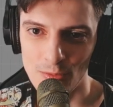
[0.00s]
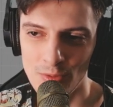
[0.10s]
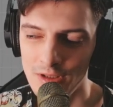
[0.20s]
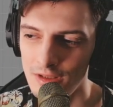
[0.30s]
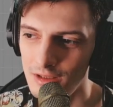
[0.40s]

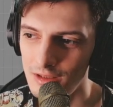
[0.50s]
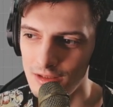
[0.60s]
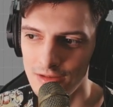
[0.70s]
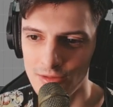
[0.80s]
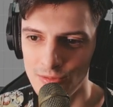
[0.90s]

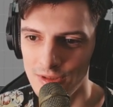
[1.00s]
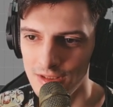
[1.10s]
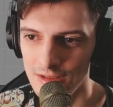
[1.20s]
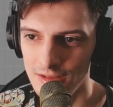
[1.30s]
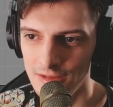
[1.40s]

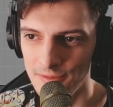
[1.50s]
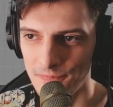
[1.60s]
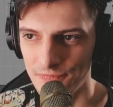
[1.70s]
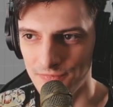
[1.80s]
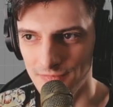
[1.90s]
really,
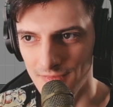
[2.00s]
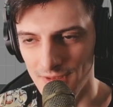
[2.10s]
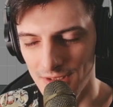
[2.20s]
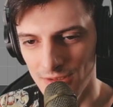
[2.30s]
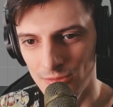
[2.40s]

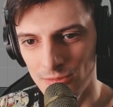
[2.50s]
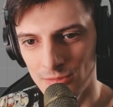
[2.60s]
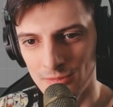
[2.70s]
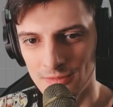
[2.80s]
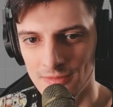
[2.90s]
you know,